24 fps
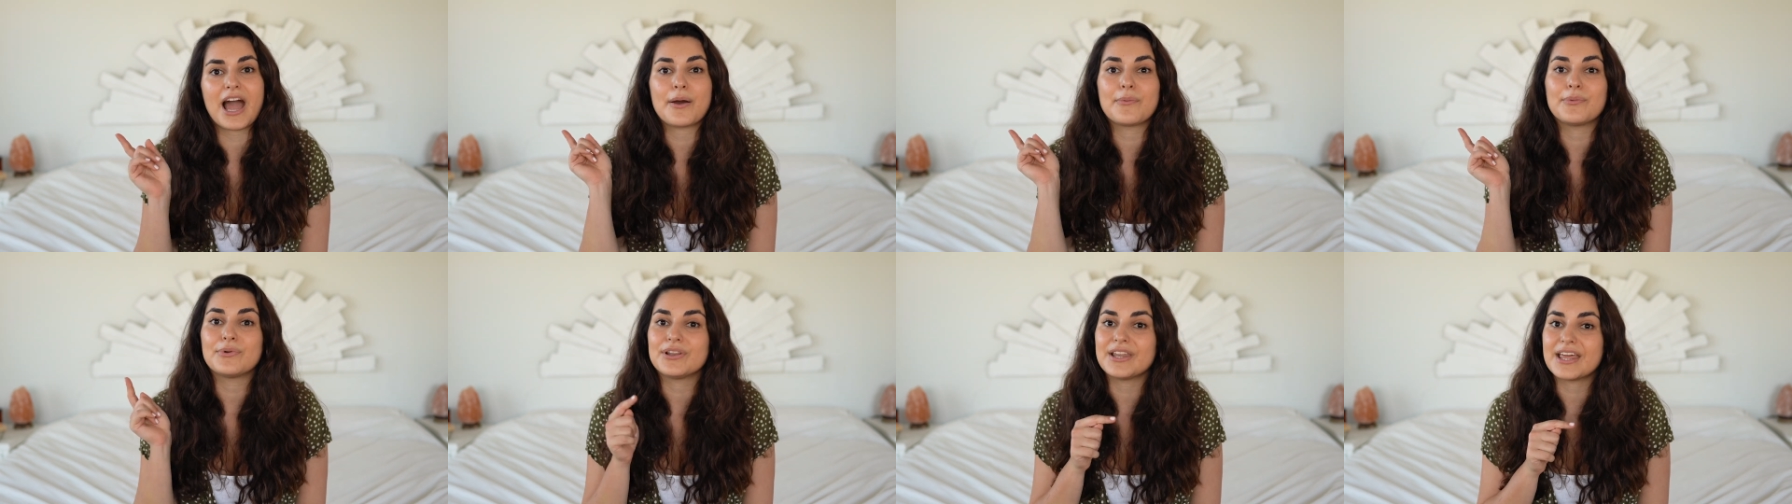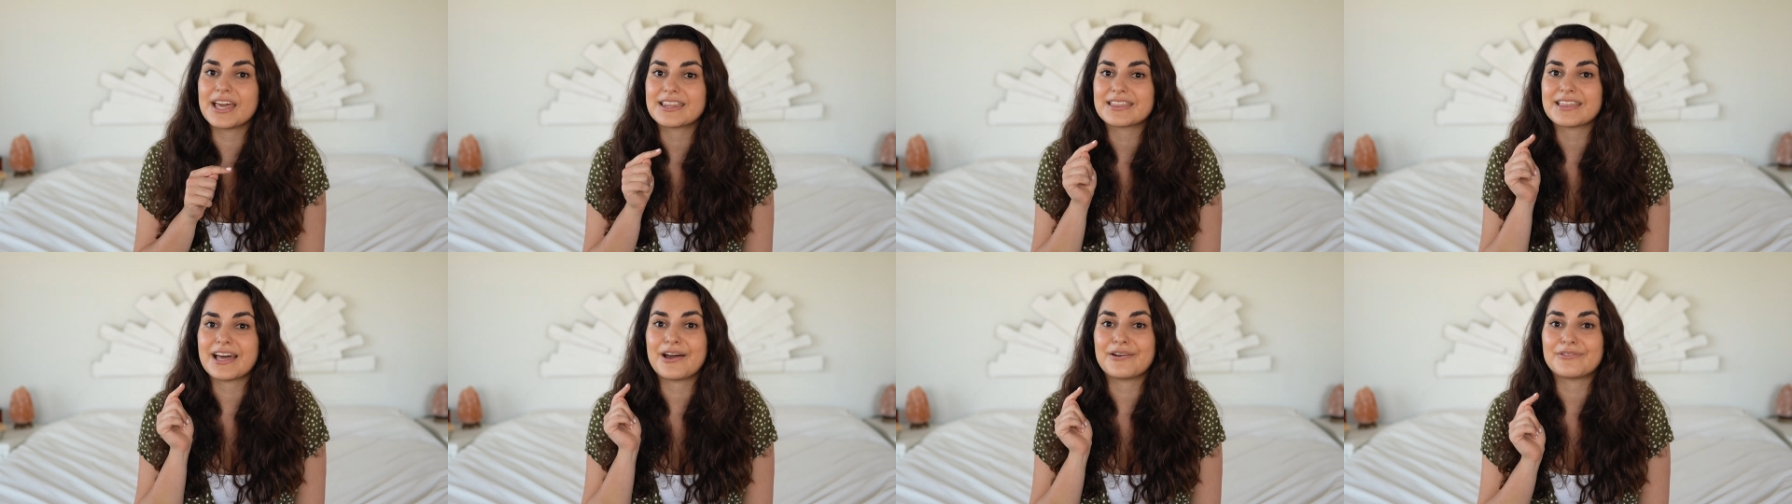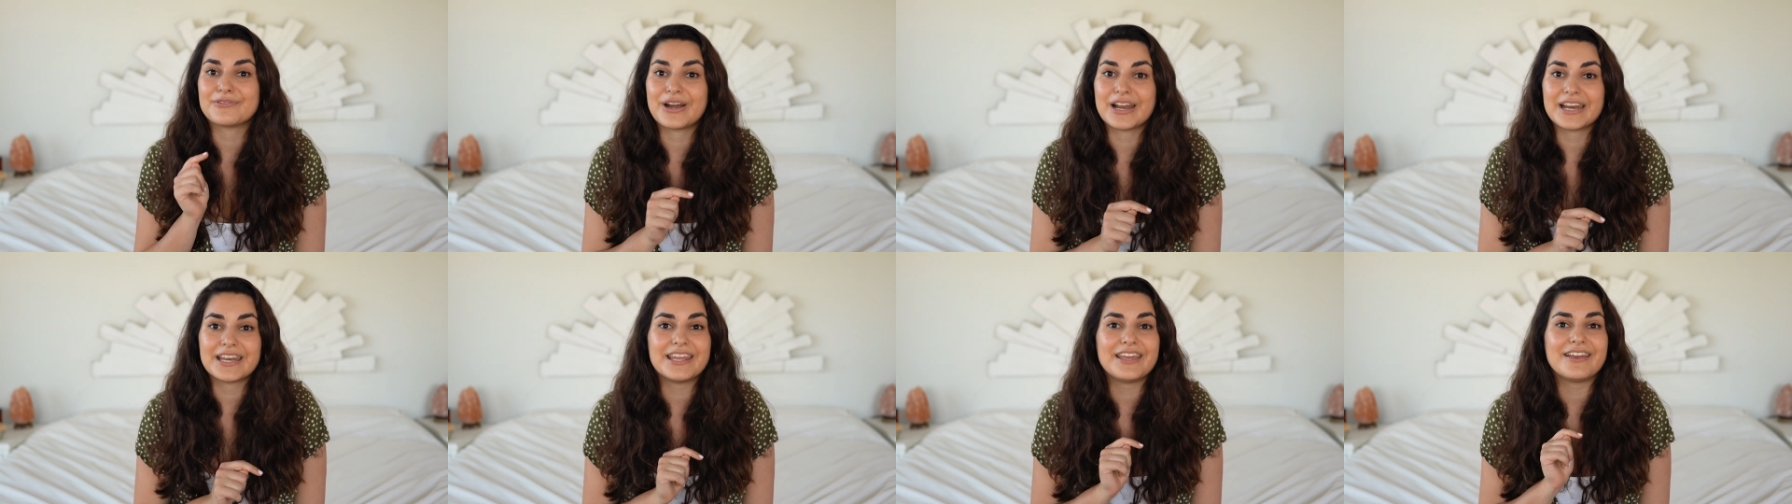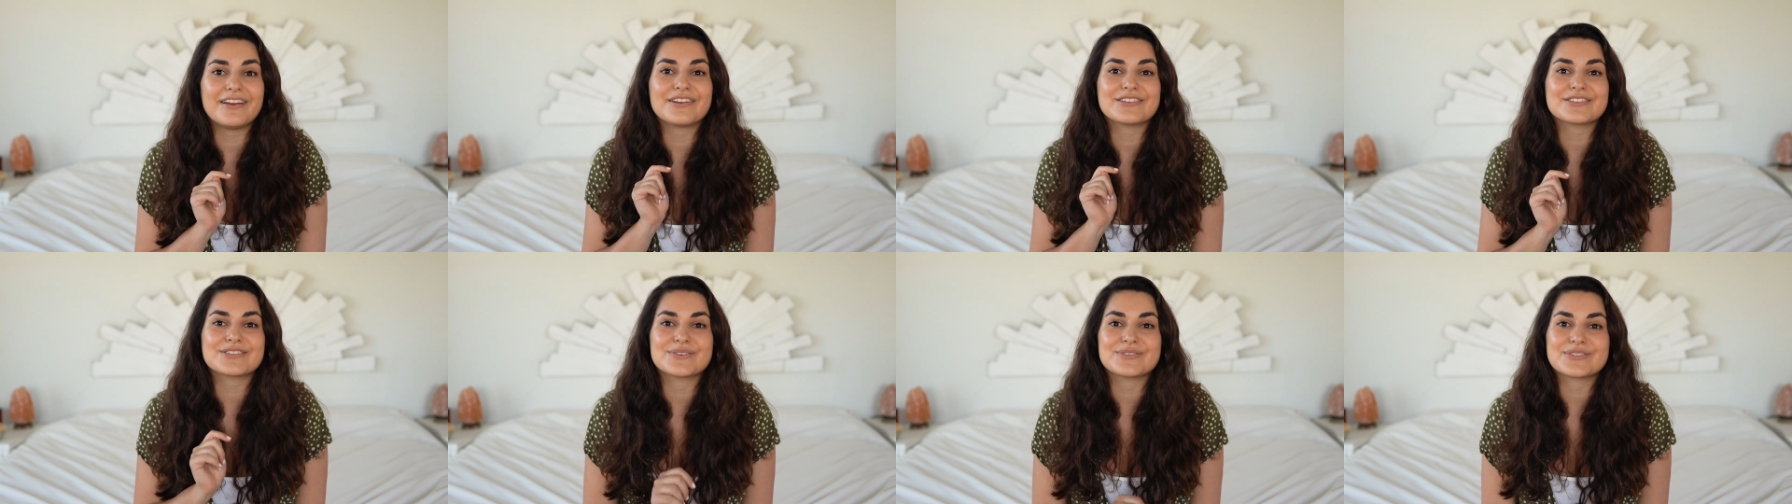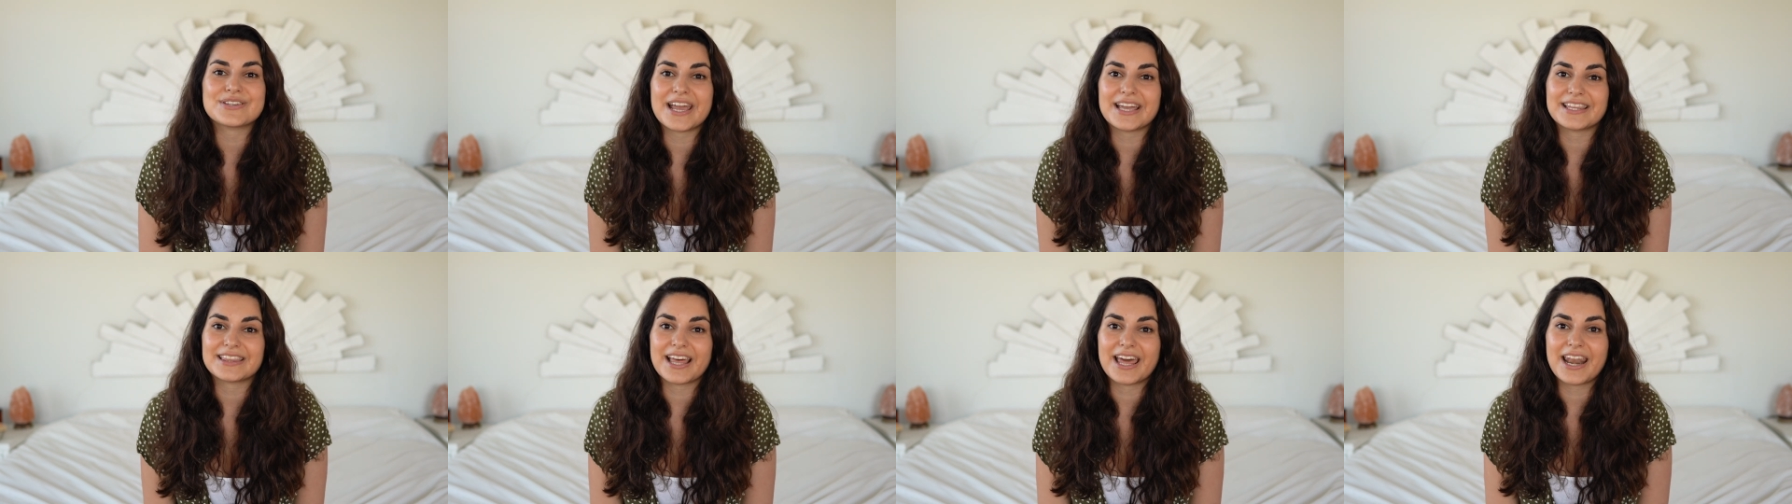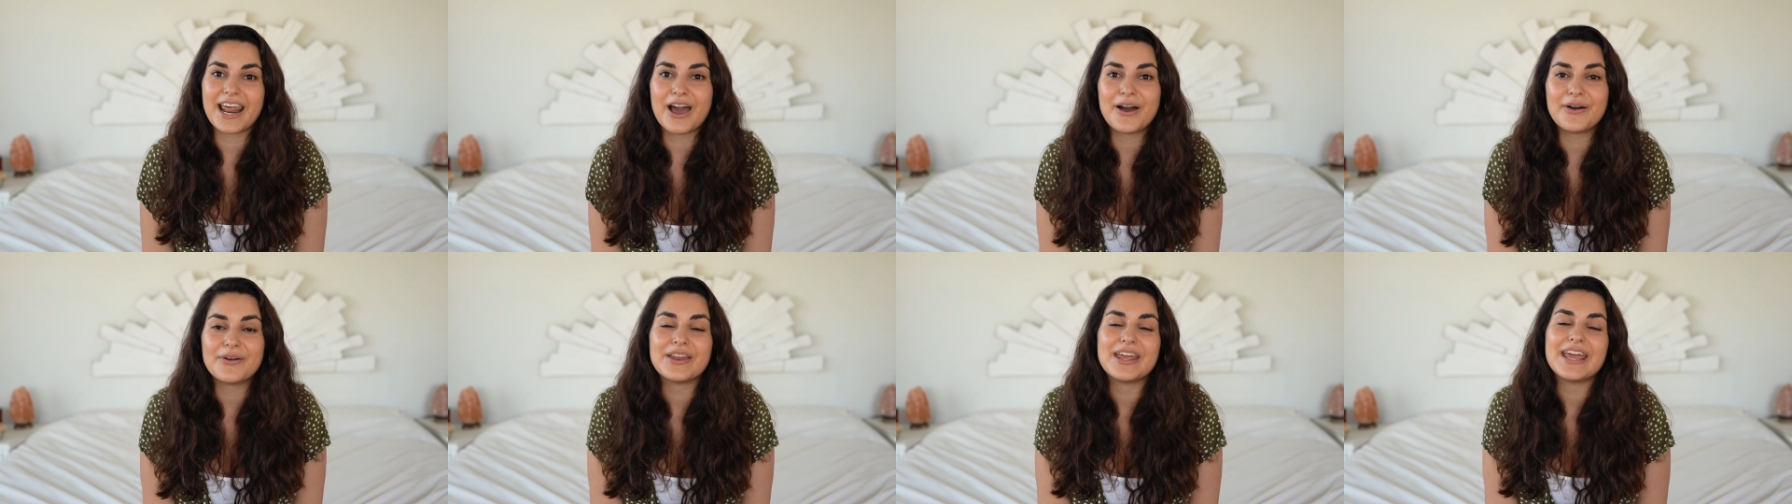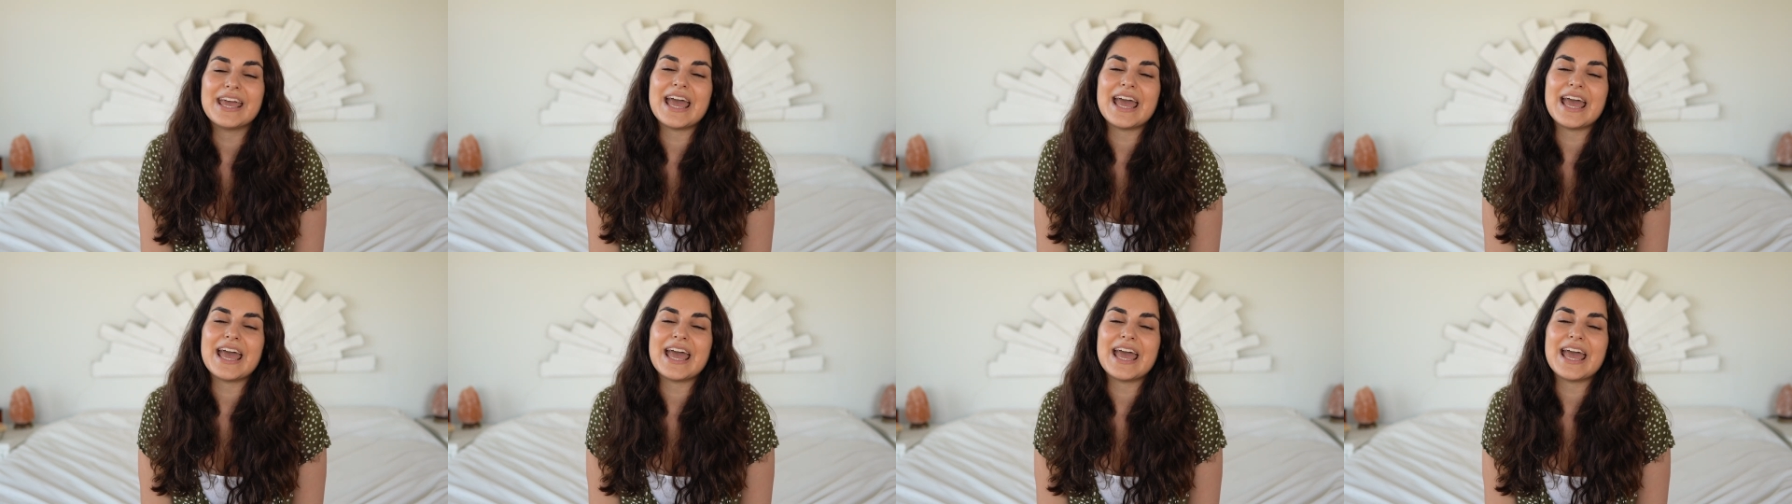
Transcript: I will link that right here, so check that out,